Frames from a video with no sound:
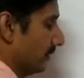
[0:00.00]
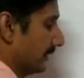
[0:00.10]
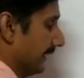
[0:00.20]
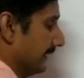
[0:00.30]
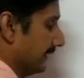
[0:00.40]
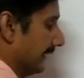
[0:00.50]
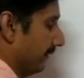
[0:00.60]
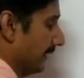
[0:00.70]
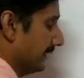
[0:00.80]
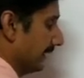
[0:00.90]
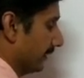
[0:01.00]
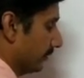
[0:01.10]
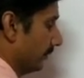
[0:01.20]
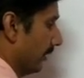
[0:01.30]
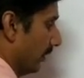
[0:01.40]
So C is C1
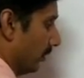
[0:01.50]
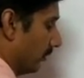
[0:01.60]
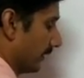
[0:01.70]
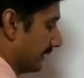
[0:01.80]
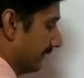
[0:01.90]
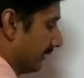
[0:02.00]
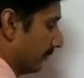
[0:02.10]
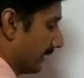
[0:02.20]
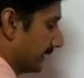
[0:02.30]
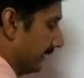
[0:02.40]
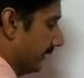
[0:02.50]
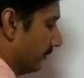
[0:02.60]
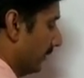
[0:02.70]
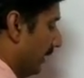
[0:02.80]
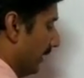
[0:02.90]
C2 over C1 plus
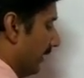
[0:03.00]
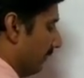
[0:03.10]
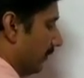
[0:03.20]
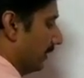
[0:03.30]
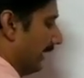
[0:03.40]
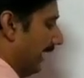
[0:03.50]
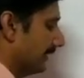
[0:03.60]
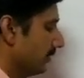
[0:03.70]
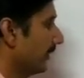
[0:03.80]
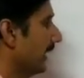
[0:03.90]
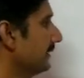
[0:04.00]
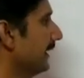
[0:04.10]
C2. For as long as